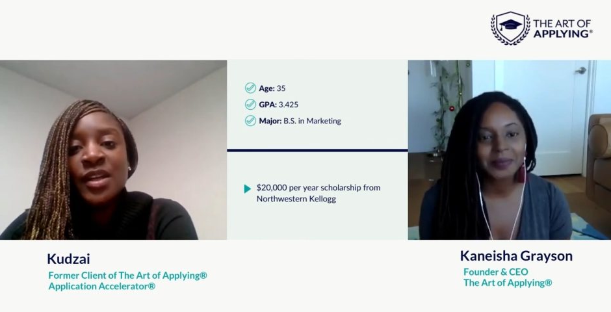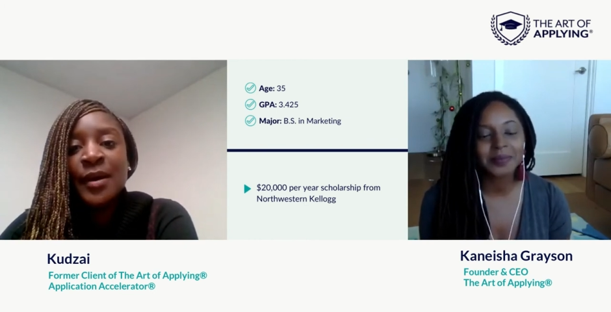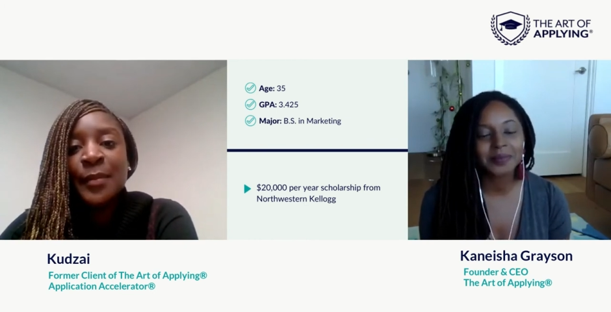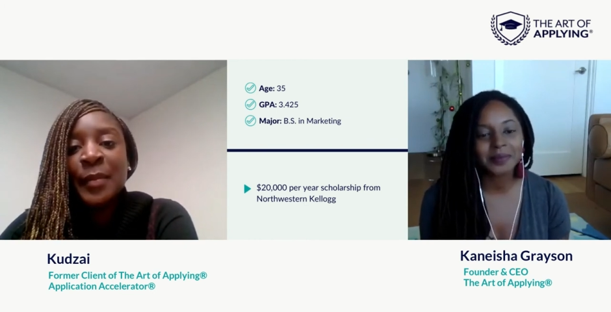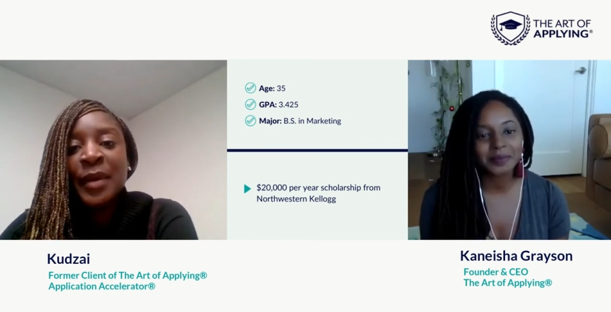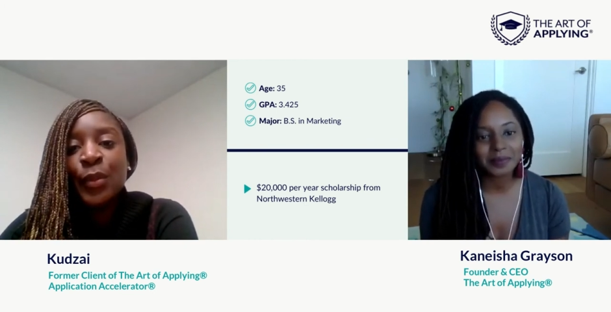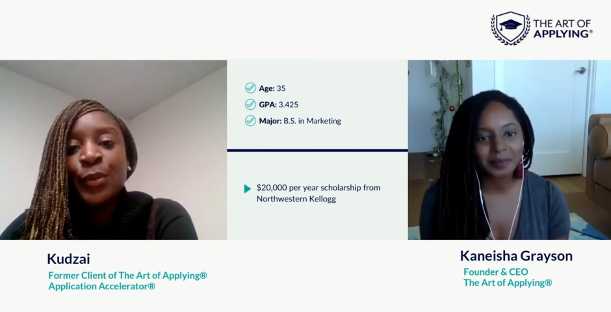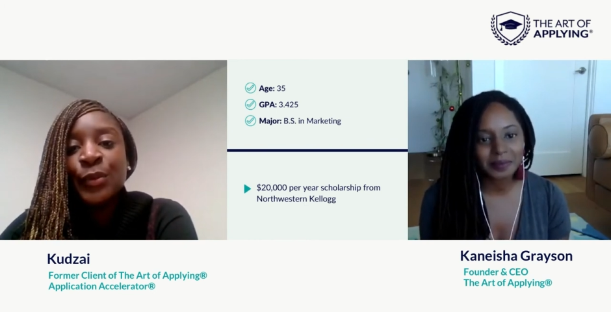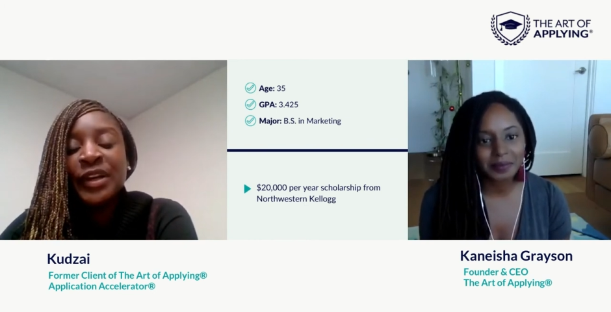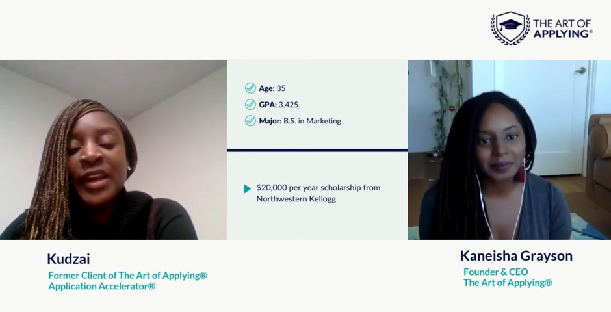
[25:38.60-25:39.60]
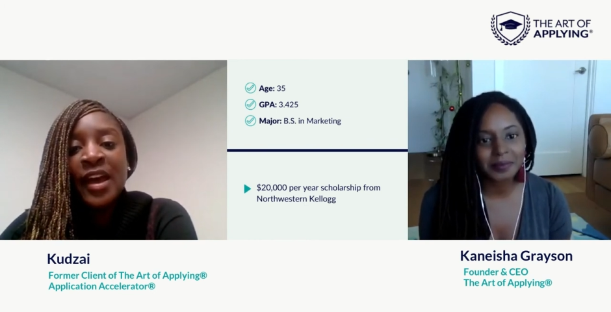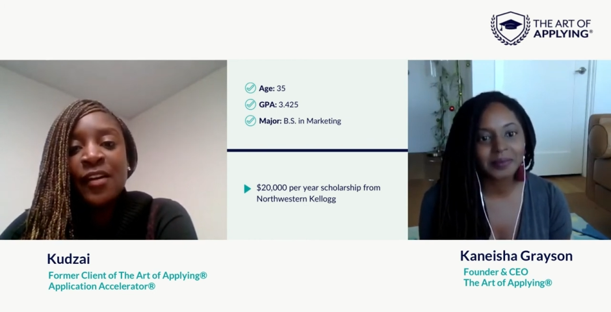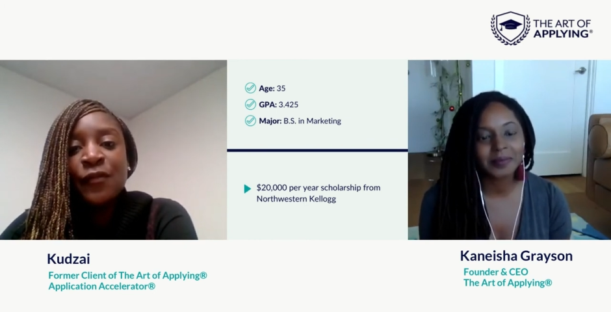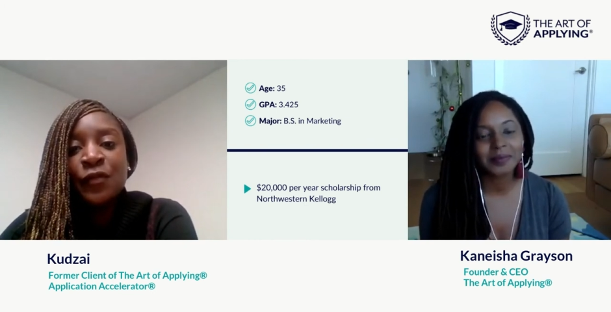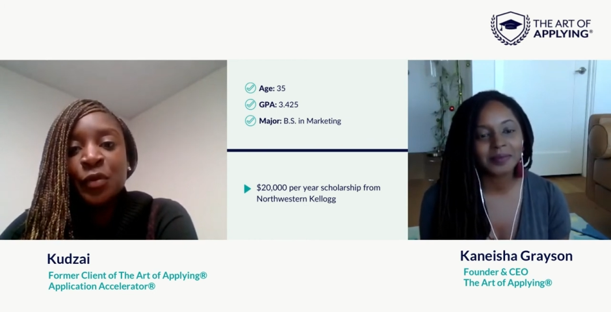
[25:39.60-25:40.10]
Speaker 1: um, about three and a
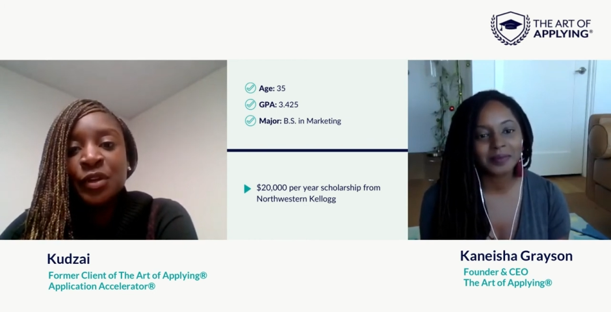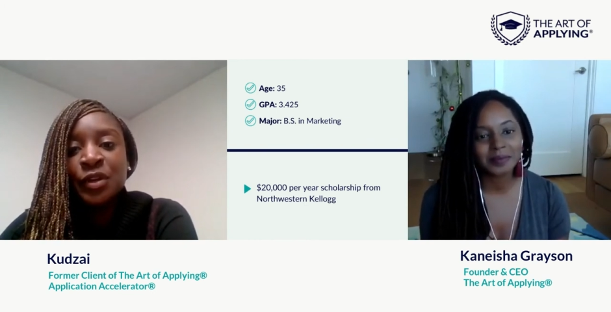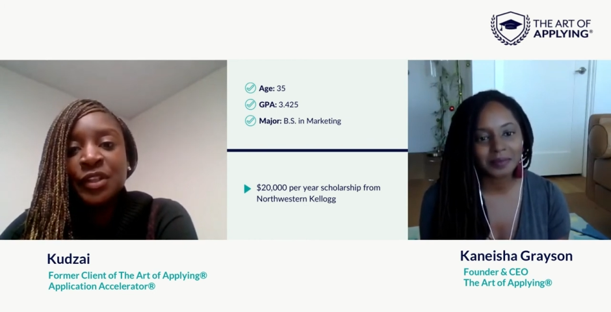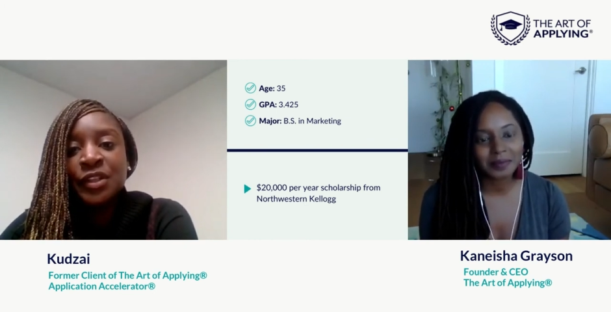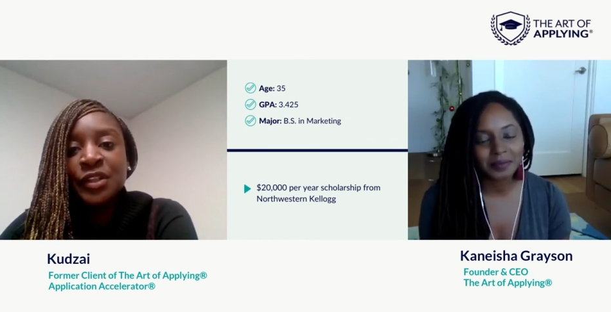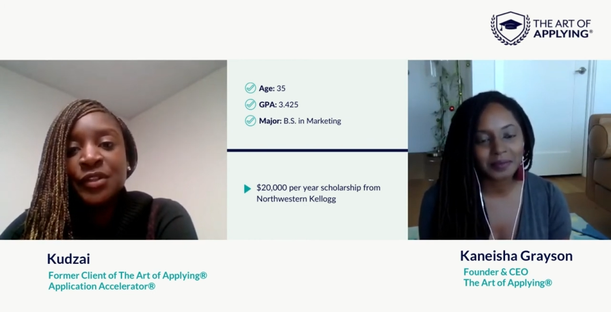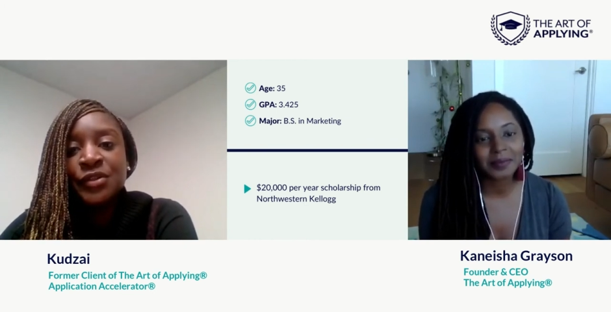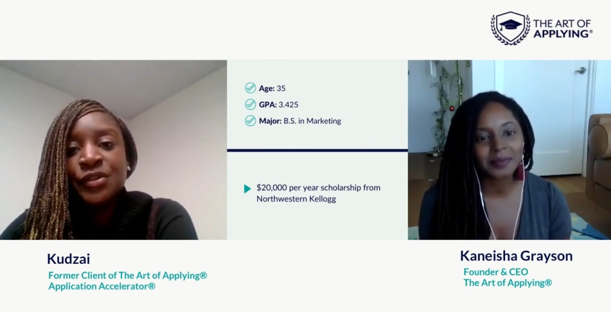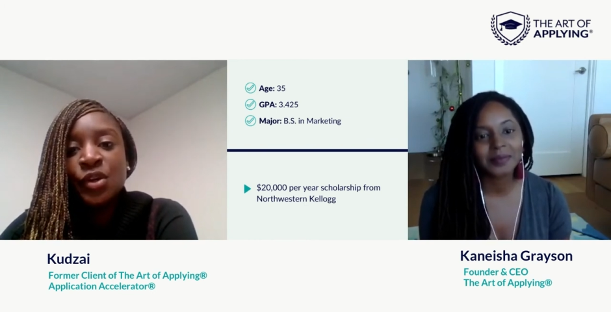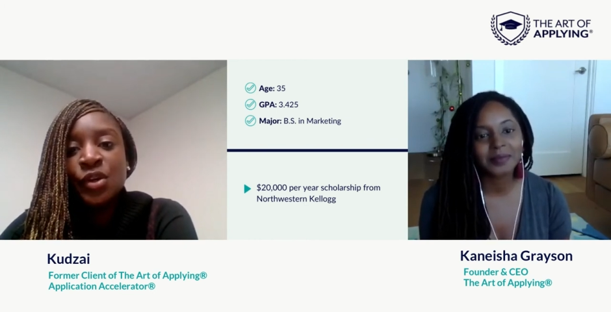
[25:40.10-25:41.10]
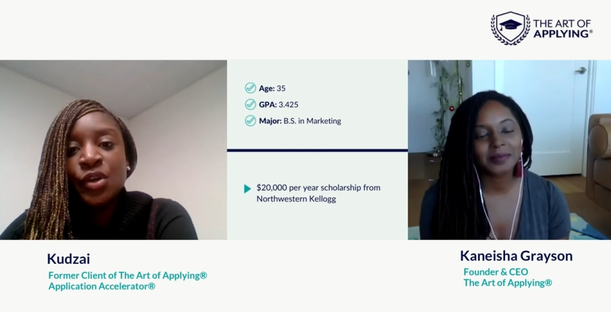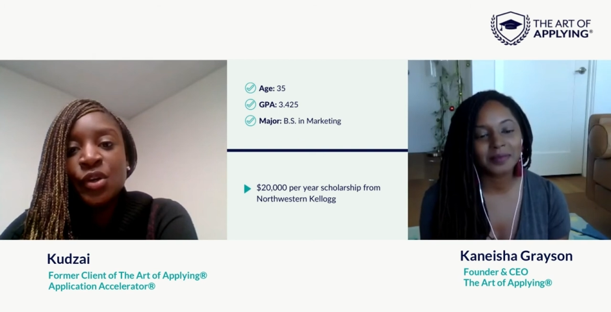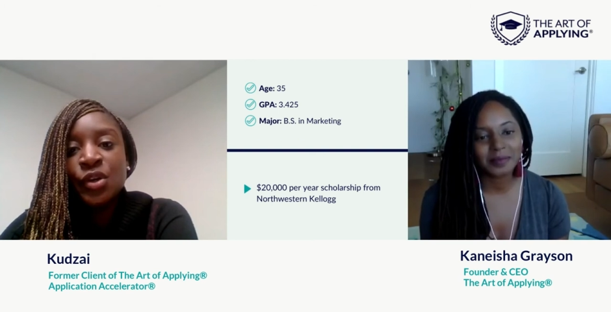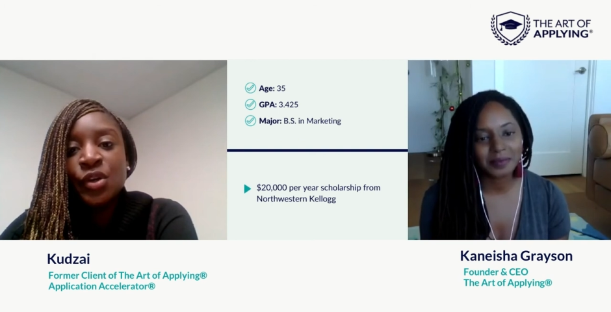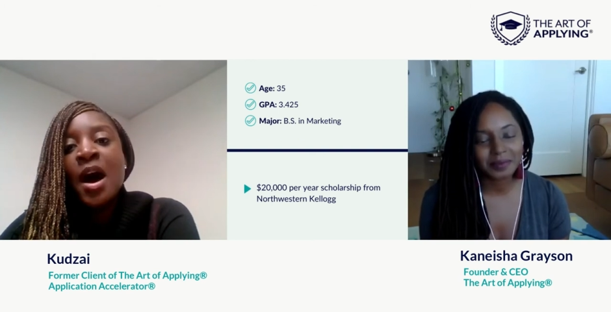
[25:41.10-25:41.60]
half, four years old,